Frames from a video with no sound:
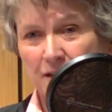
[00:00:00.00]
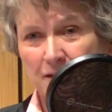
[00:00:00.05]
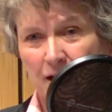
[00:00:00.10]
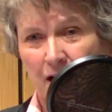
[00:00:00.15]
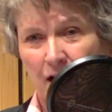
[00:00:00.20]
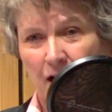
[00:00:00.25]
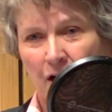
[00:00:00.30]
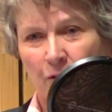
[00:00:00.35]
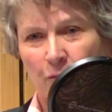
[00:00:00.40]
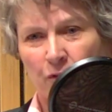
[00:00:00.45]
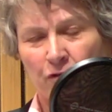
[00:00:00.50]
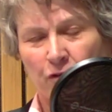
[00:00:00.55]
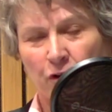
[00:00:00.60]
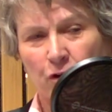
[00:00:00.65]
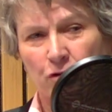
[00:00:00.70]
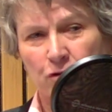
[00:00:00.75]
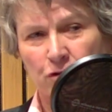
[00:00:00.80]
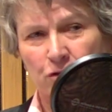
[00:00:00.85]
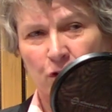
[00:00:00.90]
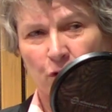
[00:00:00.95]
there, and
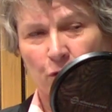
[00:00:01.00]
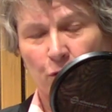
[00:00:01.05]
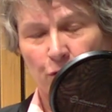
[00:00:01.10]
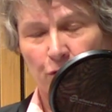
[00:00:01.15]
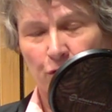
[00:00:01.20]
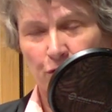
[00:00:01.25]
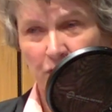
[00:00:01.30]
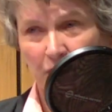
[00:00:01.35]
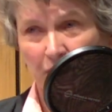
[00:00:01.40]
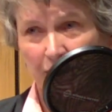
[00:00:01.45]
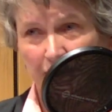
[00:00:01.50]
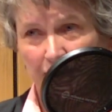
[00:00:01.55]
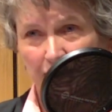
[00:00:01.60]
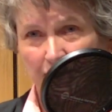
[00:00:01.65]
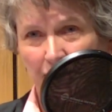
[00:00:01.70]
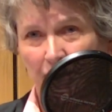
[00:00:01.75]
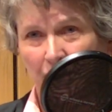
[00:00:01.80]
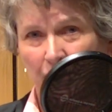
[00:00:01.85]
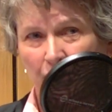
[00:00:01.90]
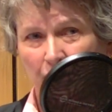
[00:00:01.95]
there's a
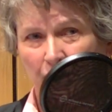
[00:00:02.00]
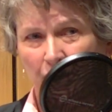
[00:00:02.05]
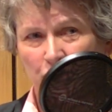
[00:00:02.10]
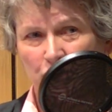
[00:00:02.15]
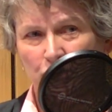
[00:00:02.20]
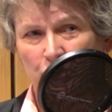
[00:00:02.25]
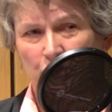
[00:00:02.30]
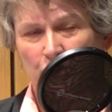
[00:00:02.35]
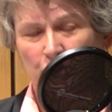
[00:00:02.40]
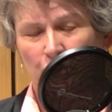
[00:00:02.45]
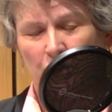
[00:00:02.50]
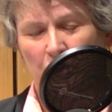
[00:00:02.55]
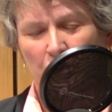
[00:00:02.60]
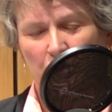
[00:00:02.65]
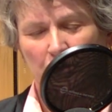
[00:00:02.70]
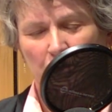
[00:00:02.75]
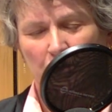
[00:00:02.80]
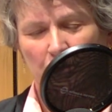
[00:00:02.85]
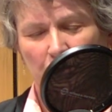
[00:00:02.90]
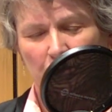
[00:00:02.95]
link there then to
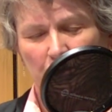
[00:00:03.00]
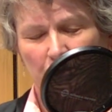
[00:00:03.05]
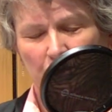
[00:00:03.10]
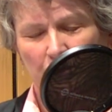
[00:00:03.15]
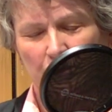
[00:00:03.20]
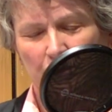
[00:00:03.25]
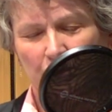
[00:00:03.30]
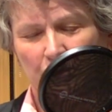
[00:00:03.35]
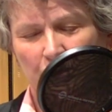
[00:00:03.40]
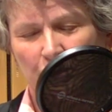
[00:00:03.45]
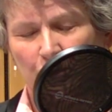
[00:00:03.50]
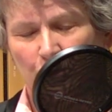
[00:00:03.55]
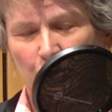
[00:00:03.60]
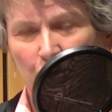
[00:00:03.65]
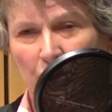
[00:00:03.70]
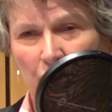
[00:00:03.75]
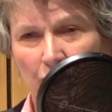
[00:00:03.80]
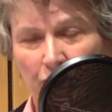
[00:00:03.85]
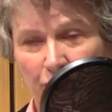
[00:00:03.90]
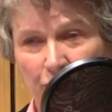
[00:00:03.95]
our,
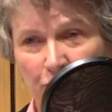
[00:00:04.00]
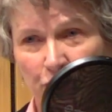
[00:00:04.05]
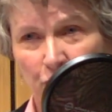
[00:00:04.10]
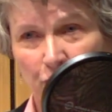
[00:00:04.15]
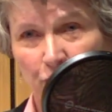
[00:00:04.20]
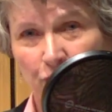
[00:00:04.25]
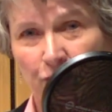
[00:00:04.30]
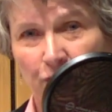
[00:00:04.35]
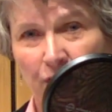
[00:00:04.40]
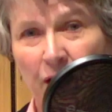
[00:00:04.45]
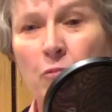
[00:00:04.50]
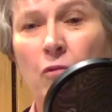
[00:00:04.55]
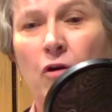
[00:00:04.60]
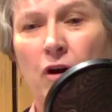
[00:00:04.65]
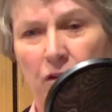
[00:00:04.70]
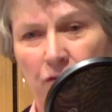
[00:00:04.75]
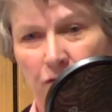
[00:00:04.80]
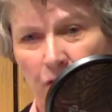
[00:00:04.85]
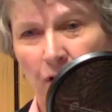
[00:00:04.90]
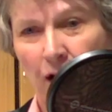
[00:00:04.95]
sort of
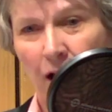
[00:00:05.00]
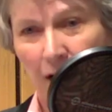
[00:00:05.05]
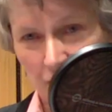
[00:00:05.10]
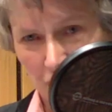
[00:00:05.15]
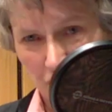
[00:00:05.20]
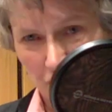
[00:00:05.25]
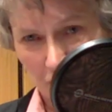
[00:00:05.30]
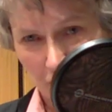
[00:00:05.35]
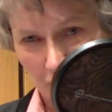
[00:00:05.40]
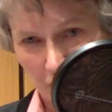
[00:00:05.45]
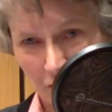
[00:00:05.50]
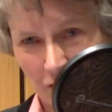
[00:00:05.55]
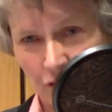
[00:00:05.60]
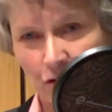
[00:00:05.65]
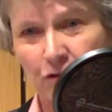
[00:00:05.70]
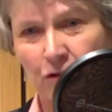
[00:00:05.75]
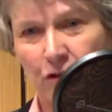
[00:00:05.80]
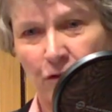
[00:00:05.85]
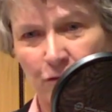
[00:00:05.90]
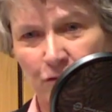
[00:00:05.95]
framework for action,
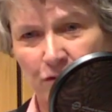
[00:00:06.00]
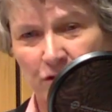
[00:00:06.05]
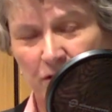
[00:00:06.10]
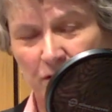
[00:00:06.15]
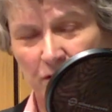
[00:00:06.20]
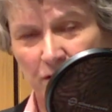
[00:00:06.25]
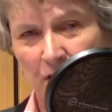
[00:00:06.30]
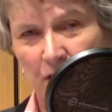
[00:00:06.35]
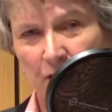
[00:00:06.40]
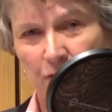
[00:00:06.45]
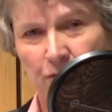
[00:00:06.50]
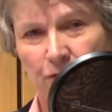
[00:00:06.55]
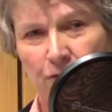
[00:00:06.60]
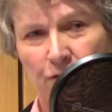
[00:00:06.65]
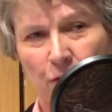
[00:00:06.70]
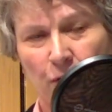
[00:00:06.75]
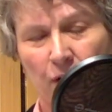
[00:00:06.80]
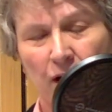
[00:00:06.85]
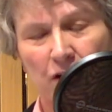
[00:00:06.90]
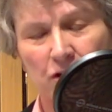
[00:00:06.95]
just sort of set
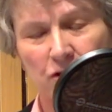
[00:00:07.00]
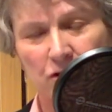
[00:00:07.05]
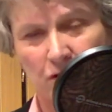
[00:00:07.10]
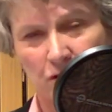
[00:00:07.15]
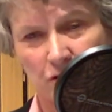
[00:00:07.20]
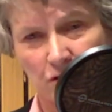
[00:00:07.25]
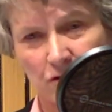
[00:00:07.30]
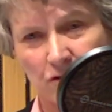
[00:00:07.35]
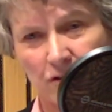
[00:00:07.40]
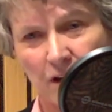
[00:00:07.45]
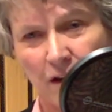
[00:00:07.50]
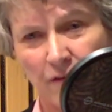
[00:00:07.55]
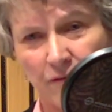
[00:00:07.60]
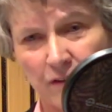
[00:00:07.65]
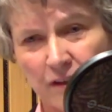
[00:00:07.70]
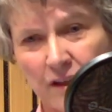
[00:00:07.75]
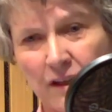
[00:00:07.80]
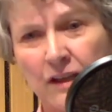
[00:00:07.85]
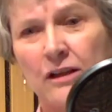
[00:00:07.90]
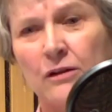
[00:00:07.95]
of questions to have
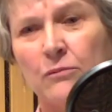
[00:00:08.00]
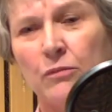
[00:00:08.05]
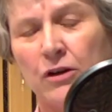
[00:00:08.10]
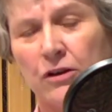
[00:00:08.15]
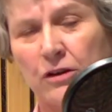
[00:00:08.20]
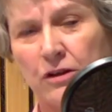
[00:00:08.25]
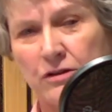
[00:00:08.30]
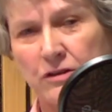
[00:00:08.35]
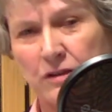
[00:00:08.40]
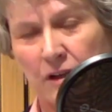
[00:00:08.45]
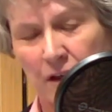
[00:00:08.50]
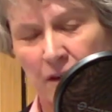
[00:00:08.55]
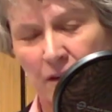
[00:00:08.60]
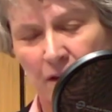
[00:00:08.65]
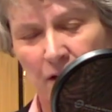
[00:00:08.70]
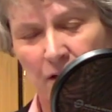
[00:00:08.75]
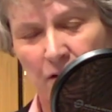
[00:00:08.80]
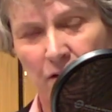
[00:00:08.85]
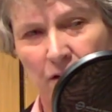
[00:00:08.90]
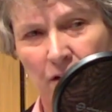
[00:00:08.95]
a think about,
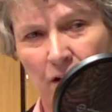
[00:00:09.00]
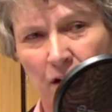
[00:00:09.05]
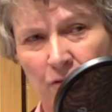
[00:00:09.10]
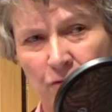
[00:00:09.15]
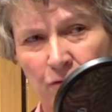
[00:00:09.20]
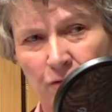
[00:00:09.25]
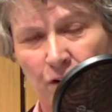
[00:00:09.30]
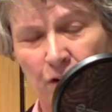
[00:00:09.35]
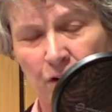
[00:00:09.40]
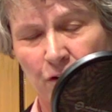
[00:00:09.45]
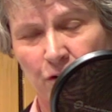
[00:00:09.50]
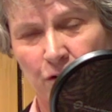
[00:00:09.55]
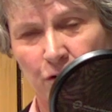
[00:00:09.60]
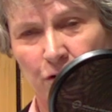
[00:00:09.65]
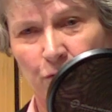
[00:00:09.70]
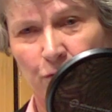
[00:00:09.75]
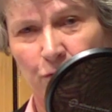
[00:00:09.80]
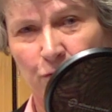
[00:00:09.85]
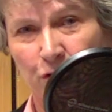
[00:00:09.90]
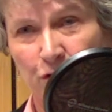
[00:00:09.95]
and
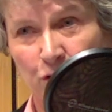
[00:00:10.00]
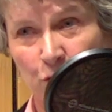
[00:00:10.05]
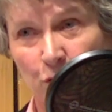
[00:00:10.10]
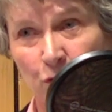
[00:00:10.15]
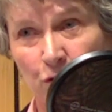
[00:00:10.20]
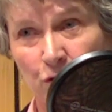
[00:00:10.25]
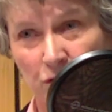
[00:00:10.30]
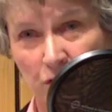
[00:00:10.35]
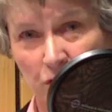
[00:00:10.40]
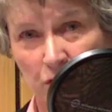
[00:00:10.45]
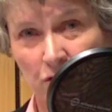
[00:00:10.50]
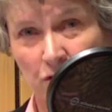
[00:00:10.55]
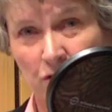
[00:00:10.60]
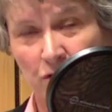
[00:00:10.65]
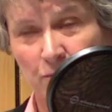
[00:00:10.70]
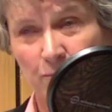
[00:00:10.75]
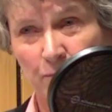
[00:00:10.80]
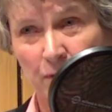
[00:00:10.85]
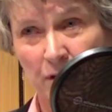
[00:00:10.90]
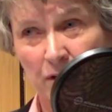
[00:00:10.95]
further
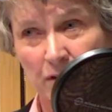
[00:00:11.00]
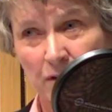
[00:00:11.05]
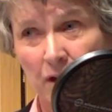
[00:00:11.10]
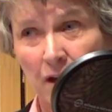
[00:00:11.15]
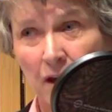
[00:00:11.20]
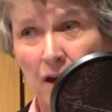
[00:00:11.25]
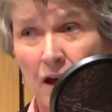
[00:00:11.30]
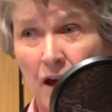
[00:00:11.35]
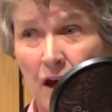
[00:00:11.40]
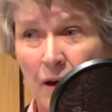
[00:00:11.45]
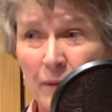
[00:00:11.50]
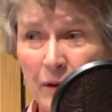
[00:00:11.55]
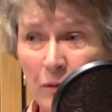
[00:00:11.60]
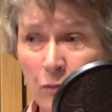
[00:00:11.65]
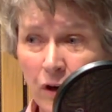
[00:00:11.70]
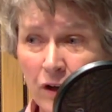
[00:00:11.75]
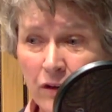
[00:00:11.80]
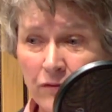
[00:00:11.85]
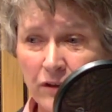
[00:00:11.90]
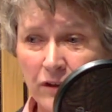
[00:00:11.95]
resources. But I
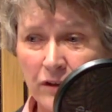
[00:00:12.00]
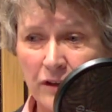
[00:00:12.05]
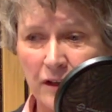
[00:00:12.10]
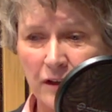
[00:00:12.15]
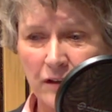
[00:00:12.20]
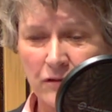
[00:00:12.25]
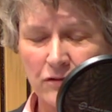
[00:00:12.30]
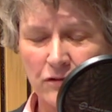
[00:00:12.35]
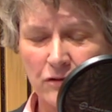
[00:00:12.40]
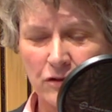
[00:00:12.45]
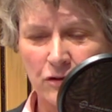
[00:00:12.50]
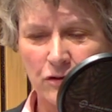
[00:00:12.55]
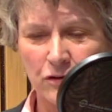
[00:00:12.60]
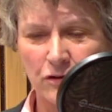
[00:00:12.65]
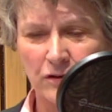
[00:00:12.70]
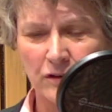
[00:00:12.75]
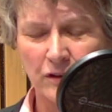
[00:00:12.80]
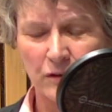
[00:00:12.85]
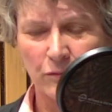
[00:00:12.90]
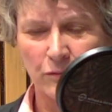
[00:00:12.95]
mean, one of the things
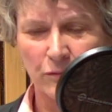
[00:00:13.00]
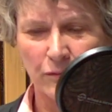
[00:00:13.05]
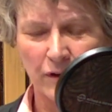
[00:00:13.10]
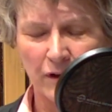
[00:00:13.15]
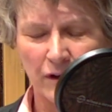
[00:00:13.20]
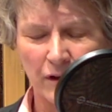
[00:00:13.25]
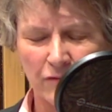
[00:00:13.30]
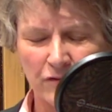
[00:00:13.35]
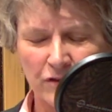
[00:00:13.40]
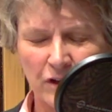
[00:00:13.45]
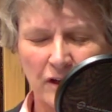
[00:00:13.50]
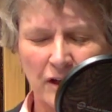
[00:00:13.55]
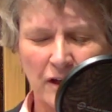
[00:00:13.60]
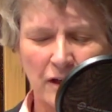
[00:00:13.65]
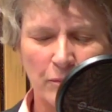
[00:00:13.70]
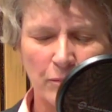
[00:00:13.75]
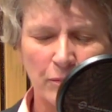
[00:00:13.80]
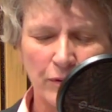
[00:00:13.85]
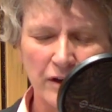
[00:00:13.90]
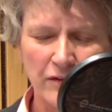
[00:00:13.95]
that I've done
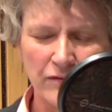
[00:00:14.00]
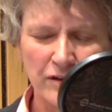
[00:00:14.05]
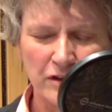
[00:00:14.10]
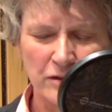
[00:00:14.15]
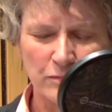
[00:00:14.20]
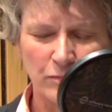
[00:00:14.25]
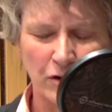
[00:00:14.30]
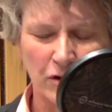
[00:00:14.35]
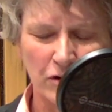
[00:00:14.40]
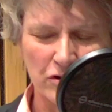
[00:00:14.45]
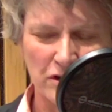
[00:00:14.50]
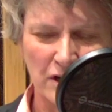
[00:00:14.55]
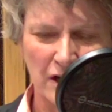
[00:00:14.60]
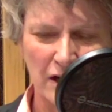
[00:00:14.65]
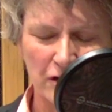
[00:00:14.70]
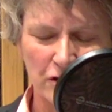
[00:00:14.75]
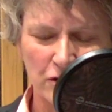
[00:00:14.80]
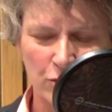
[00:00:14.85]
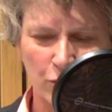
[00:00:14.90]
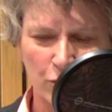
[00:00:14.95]
in a previous
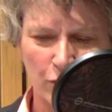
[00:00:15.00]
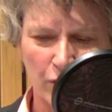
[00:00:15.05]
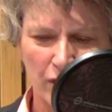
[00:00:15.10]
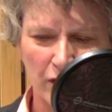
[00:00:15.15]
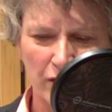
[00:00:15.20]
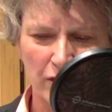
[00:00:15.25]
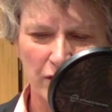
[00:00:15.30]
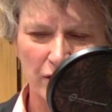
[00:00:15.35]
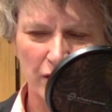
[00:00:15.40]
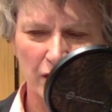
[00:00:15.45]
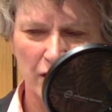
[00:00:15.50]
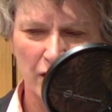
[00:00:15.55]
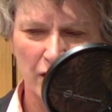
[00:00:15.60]
project with